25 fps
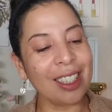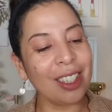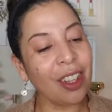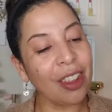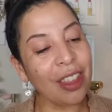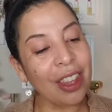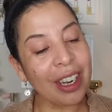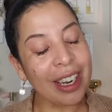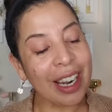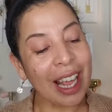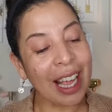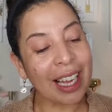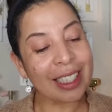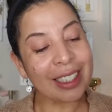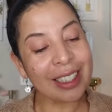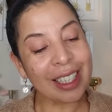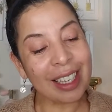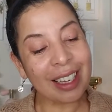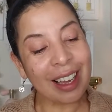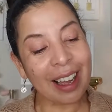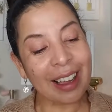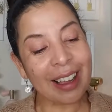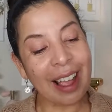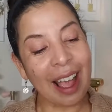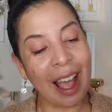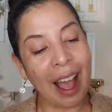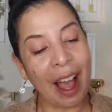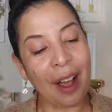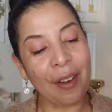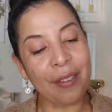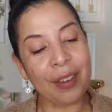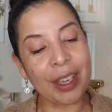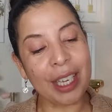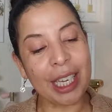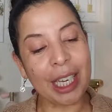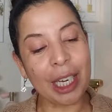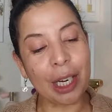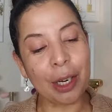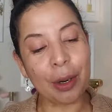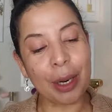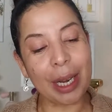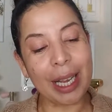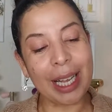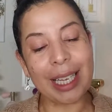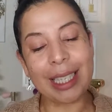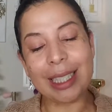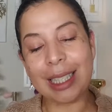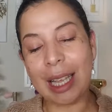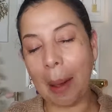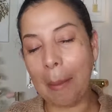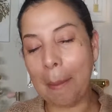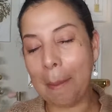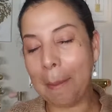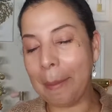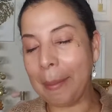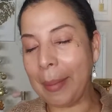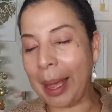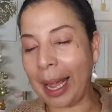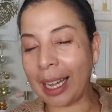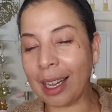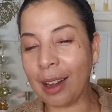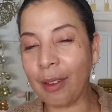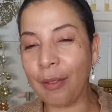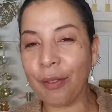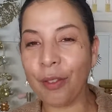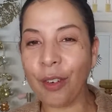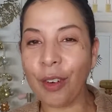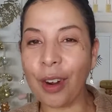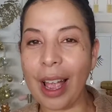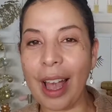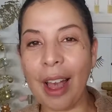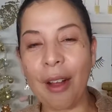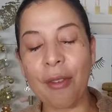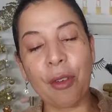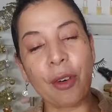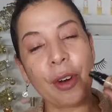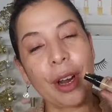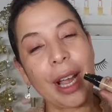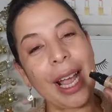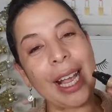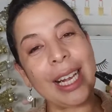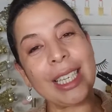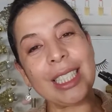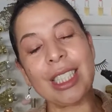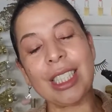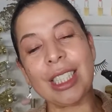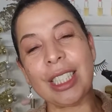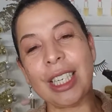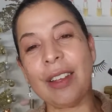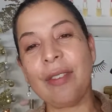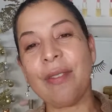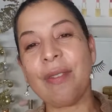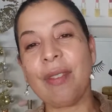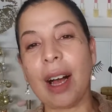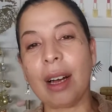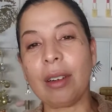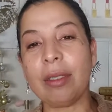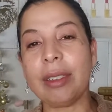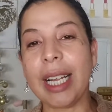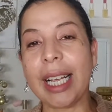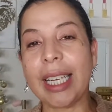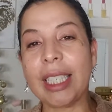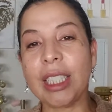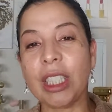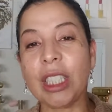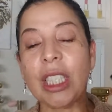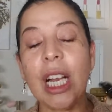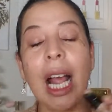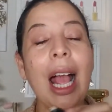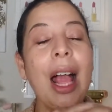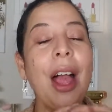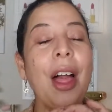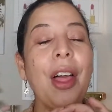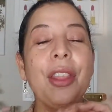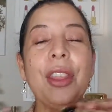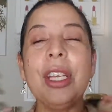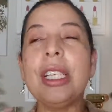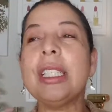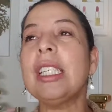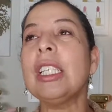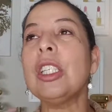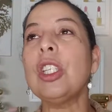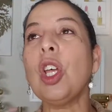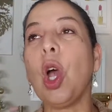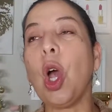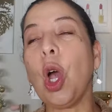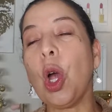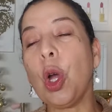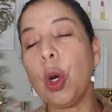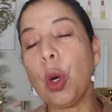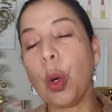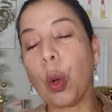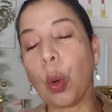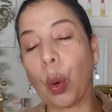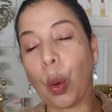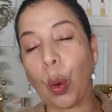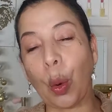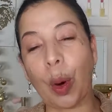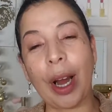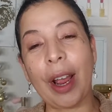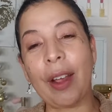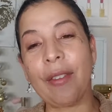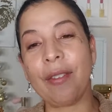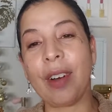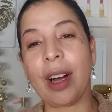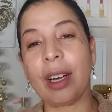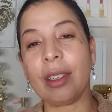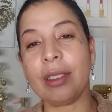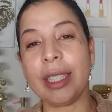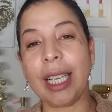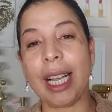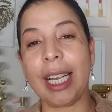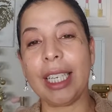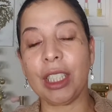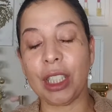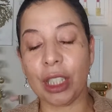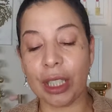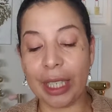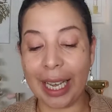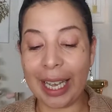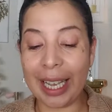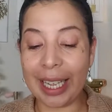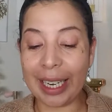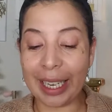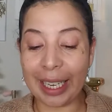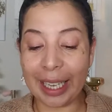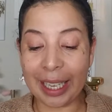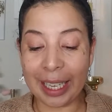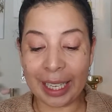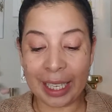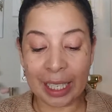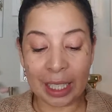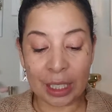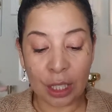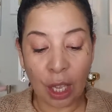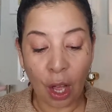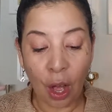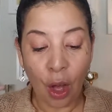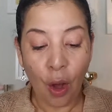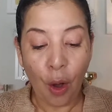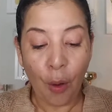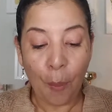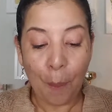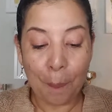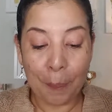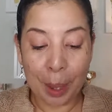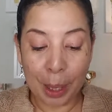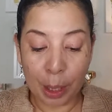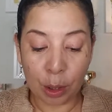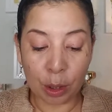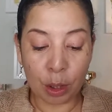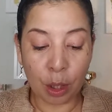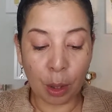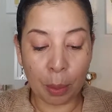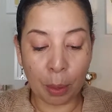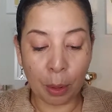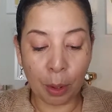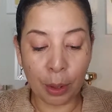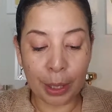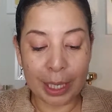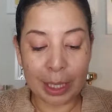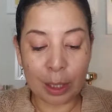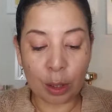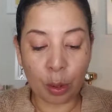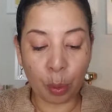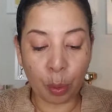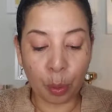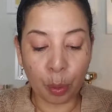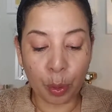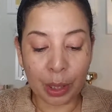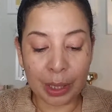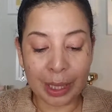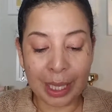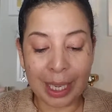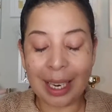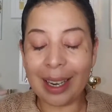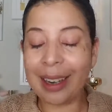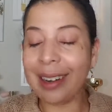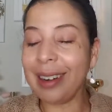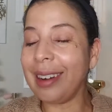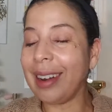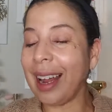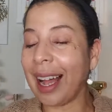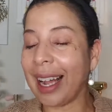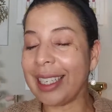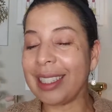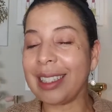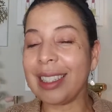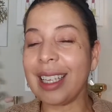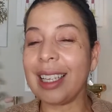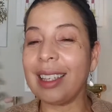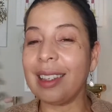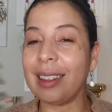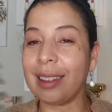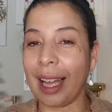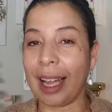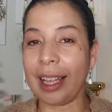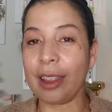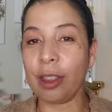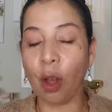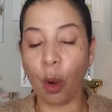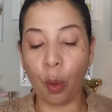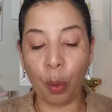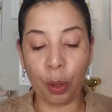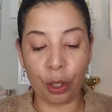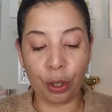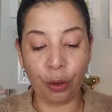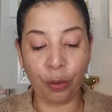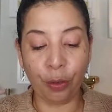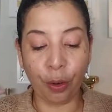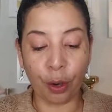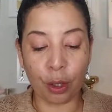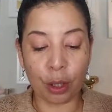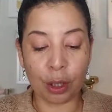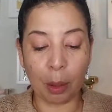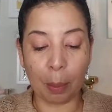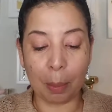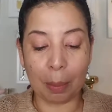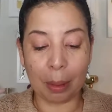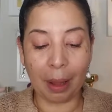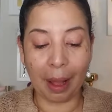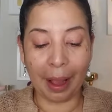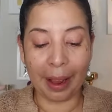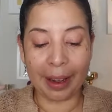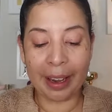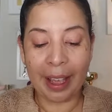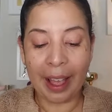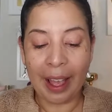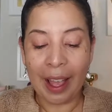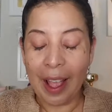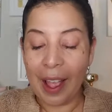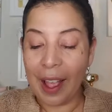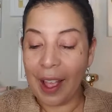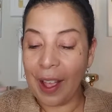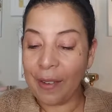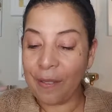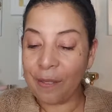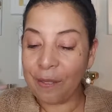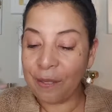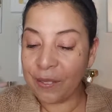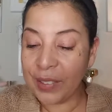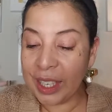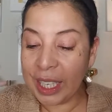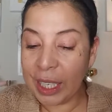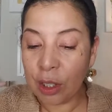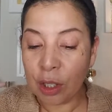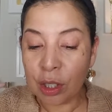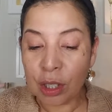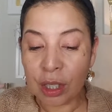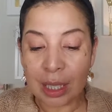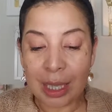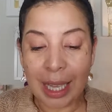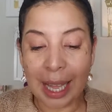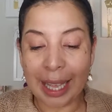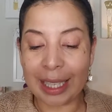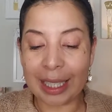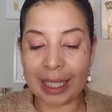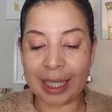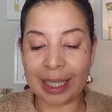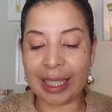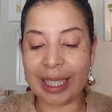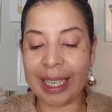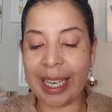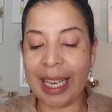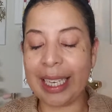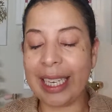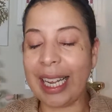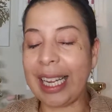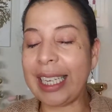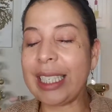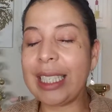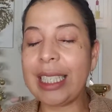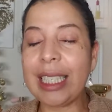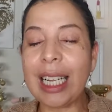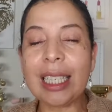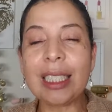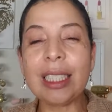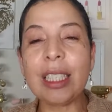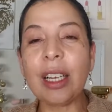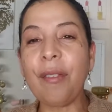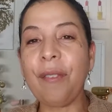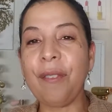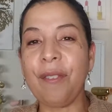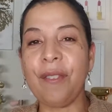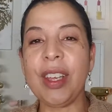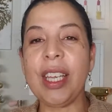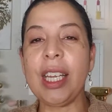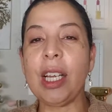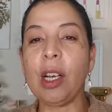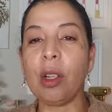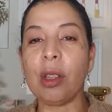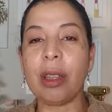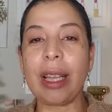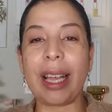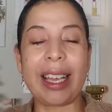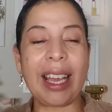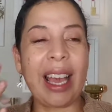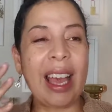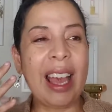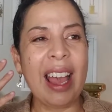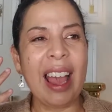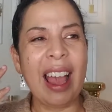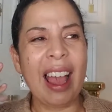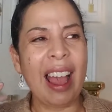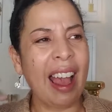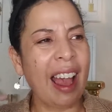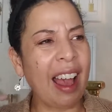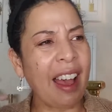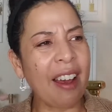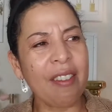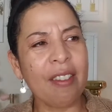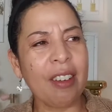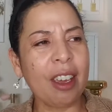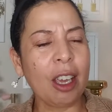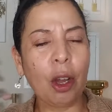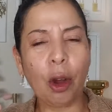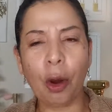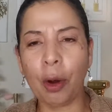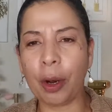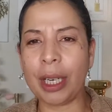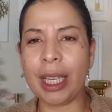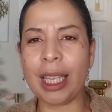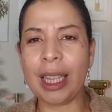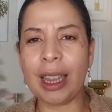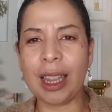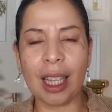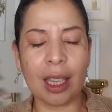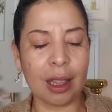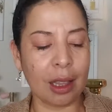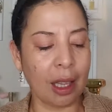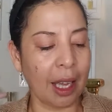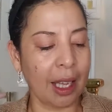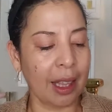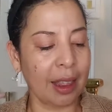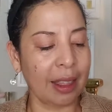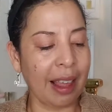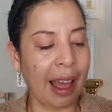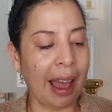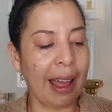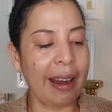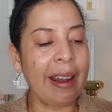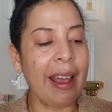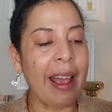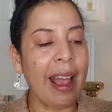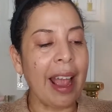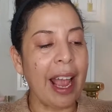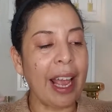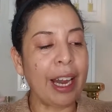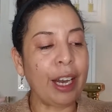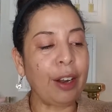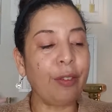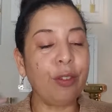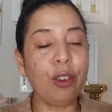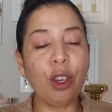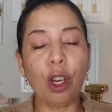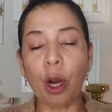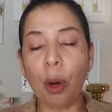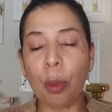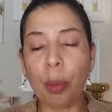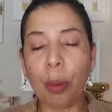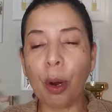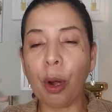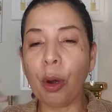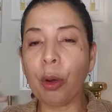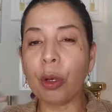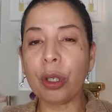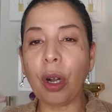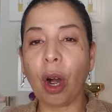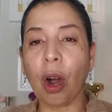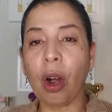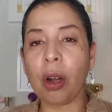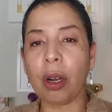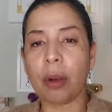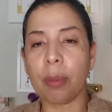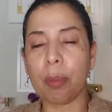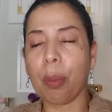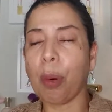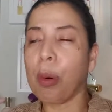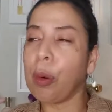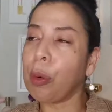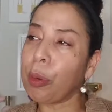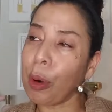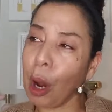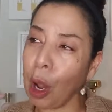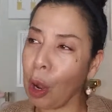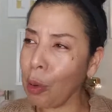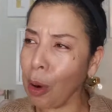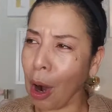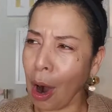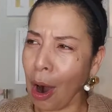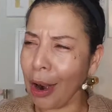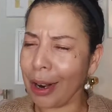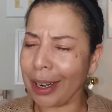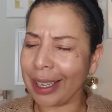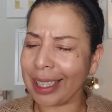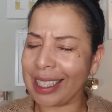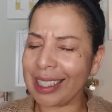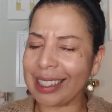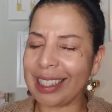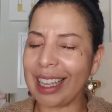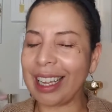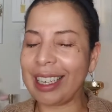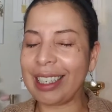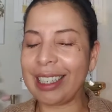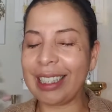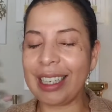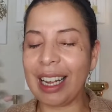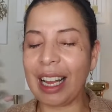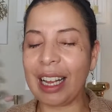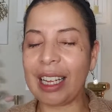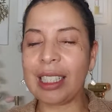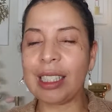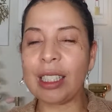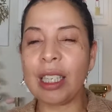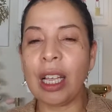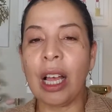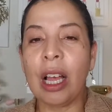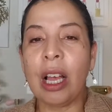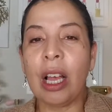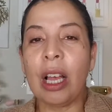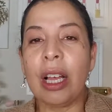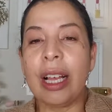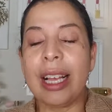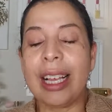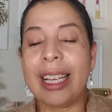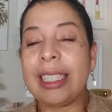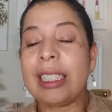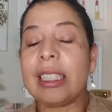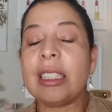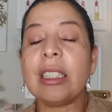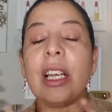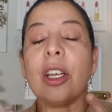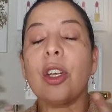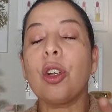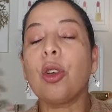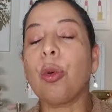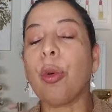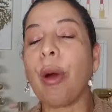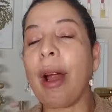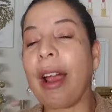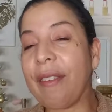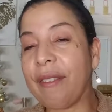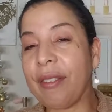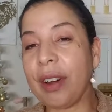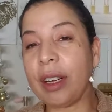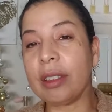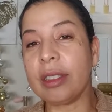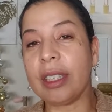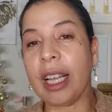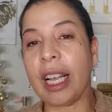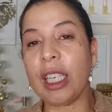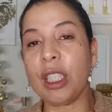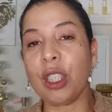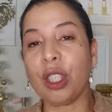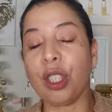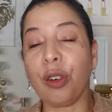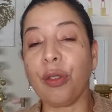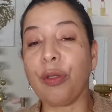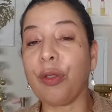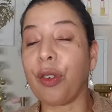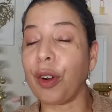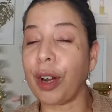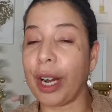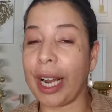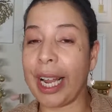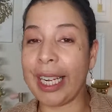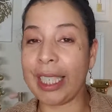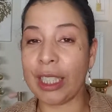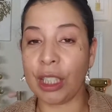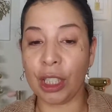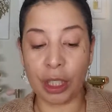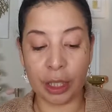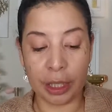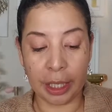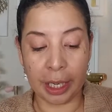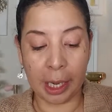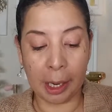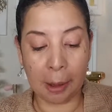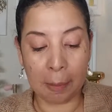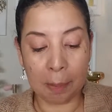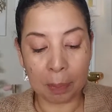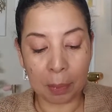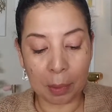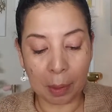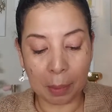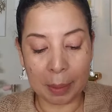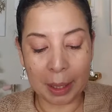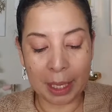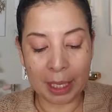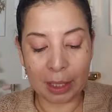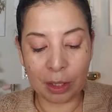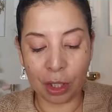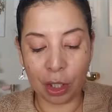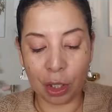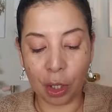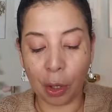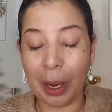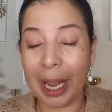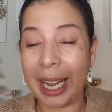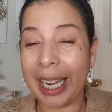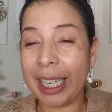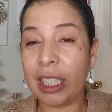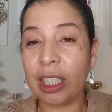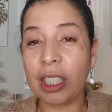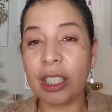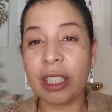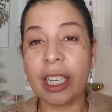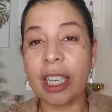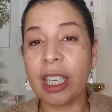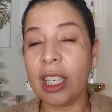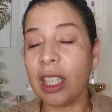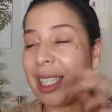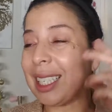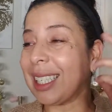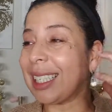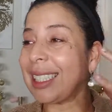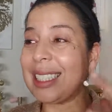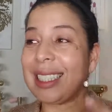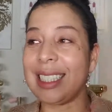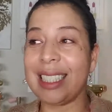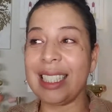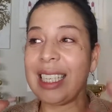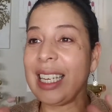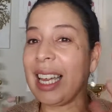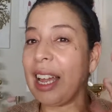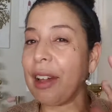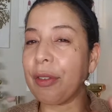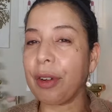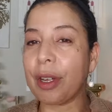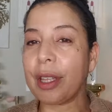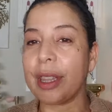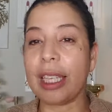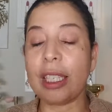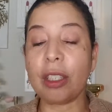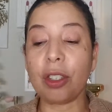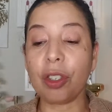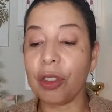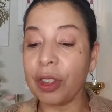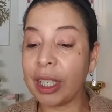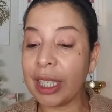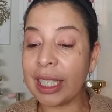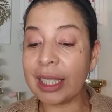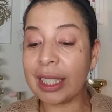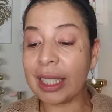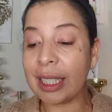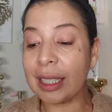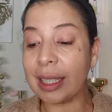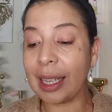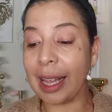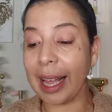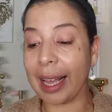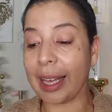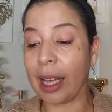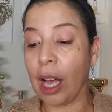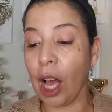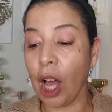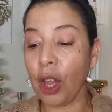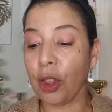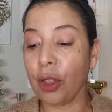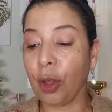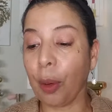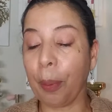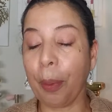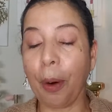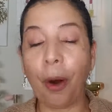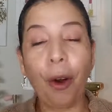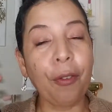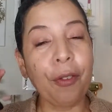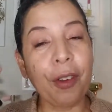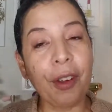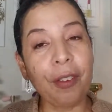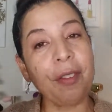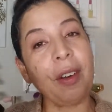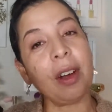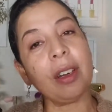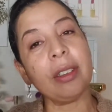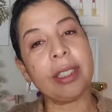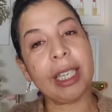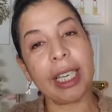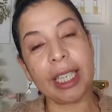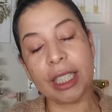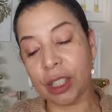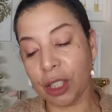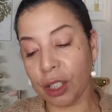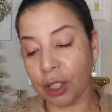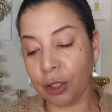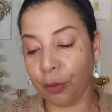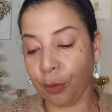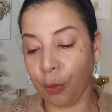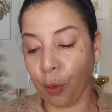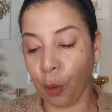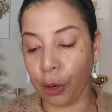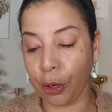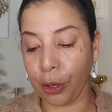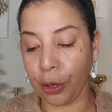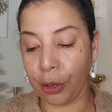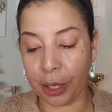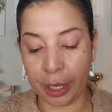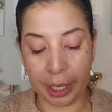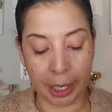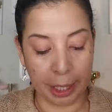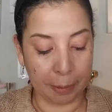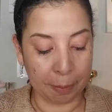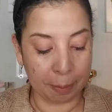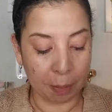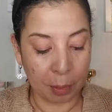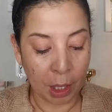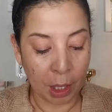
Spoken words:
so the next thing I have here is Makeup Forever HD Foundation. This is a great foundation. It is buildable. It's really nice and light though when you first applied. It feels like skin. It doesn't feel like heavy or anything like that. And if you're a pro artist, it's a great foundation for HD because, you know, HD, you can see everything. So this is like the perfect foundation for your kit.